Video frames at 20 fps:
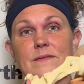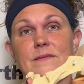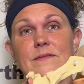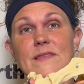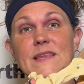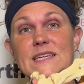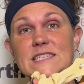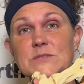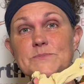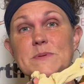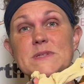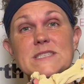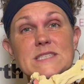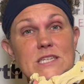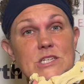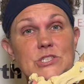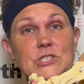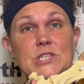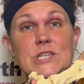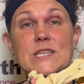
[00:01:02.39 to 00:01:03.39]
This
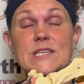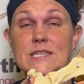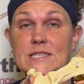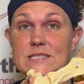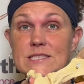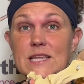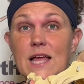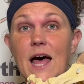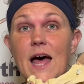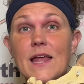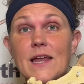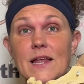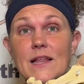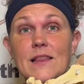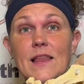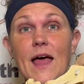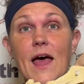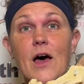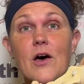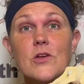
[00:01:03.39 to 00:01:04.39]
position does not
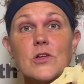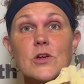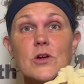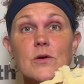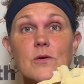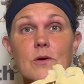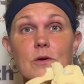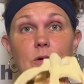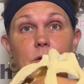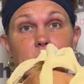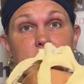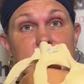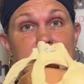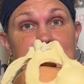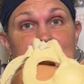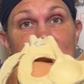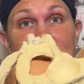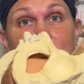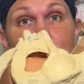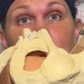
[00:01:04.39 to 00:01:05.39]
allow your
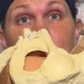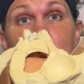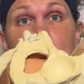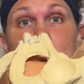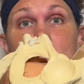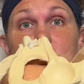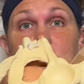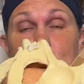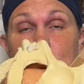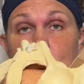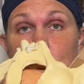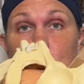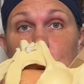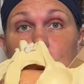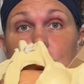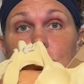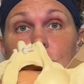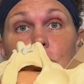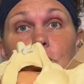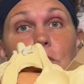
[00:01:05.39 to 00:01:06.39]
sacrum to
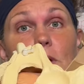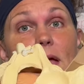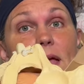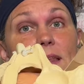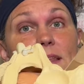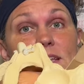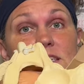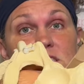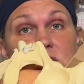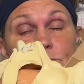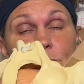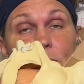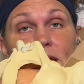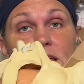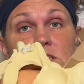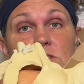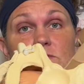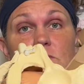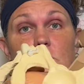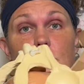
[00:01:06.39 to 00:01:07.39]
move, creating
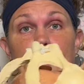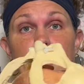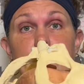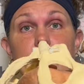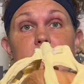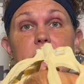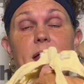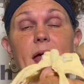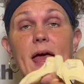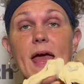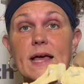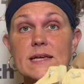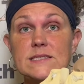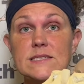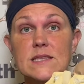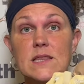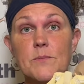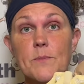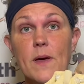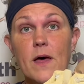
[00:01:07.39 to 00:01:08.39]
space for baby to
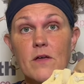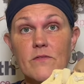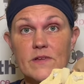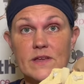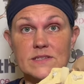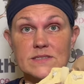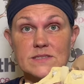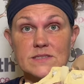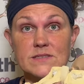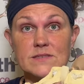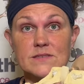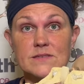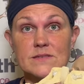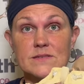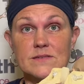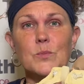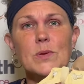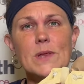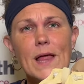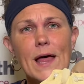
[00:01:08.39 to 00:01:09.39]
exit the pelvis.
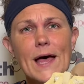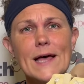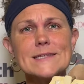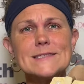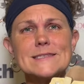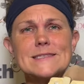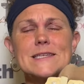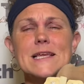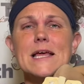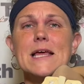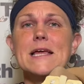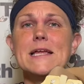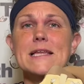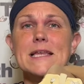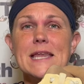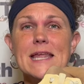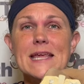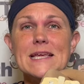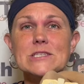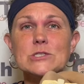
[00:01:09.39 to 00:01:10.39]
Plus,
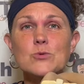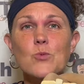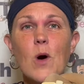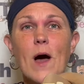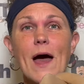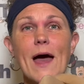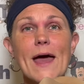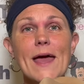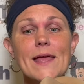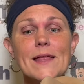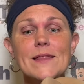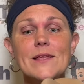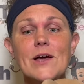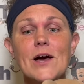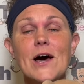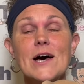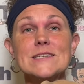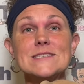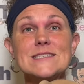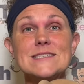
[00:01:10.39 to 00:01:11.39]
knees wide
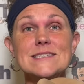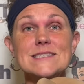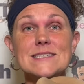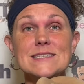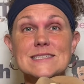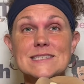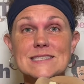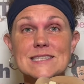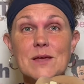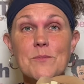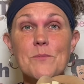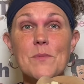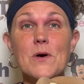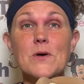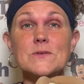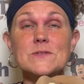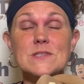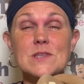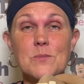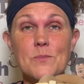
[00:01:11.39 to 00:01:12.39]
causes the sit
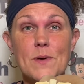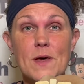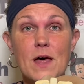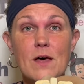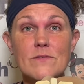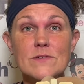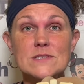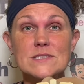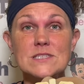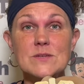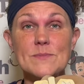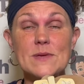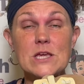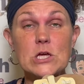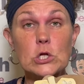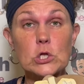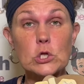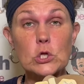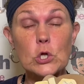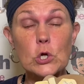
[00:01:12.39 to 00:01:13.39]
bones of the pelvis to be
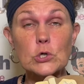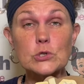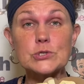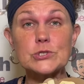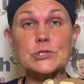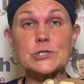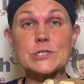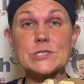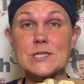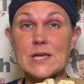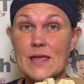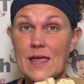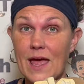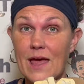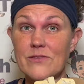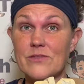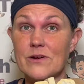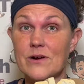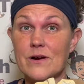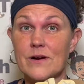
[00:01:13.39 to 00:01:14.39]
closer
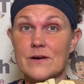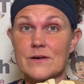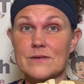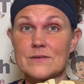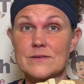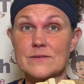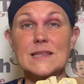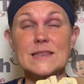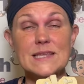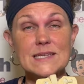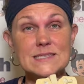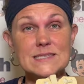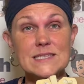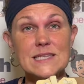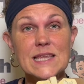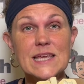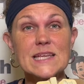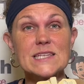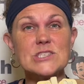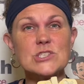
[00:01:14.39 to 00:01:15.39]
together. This
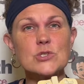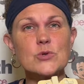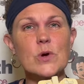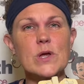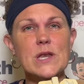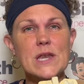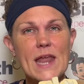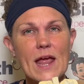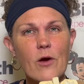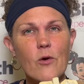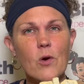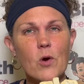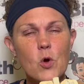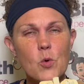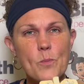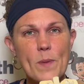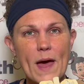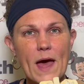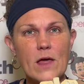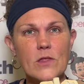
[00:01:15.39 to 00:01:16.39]
leads to a narrow
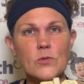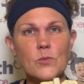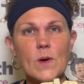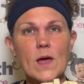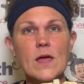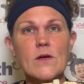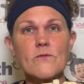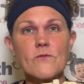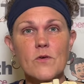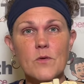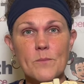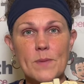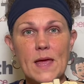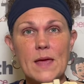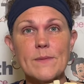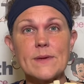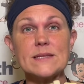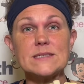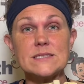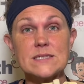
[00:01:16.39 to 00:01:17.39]
pathway for
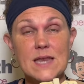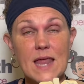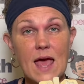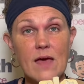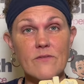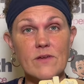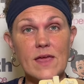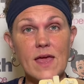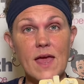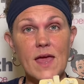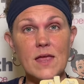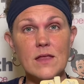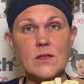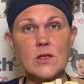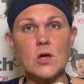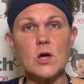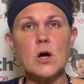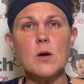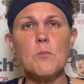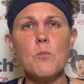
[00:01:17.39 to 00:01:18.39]
baby to navigate,
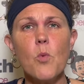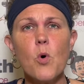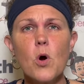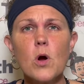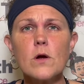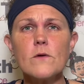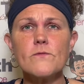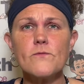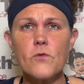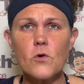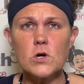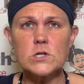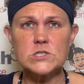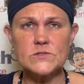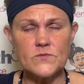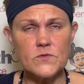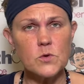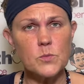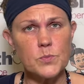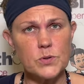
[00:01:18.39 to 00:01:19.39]
more
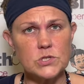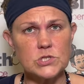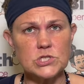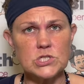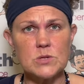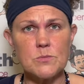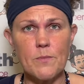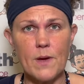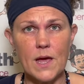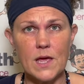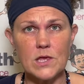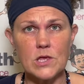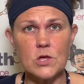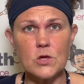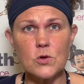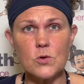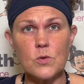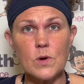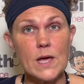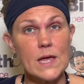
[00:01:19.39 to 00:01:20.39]
forceful pushing by
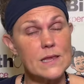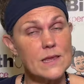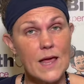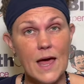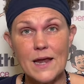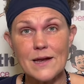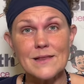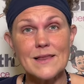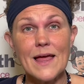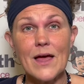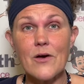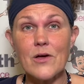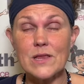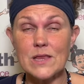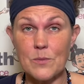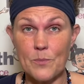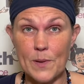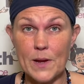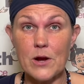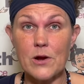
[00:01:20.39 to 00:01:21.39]
you, and not allowing
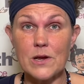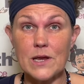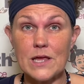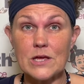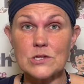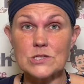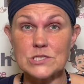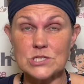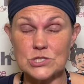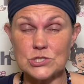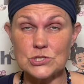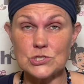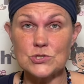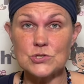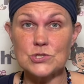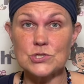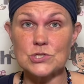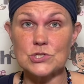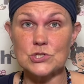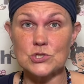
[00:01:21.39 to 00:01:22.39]
the perineal
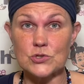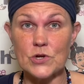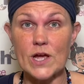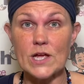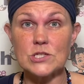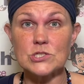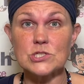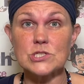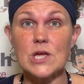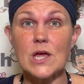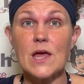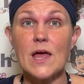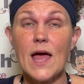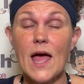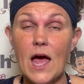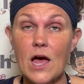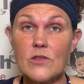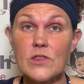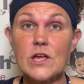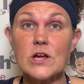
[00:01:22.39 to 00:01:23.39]
tissues to stretch
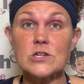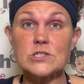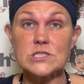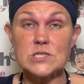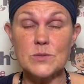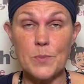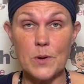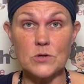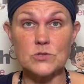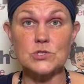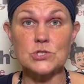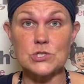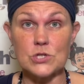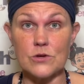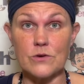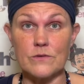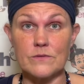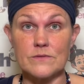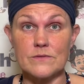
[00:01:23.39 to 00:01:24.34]
how they are supposed to.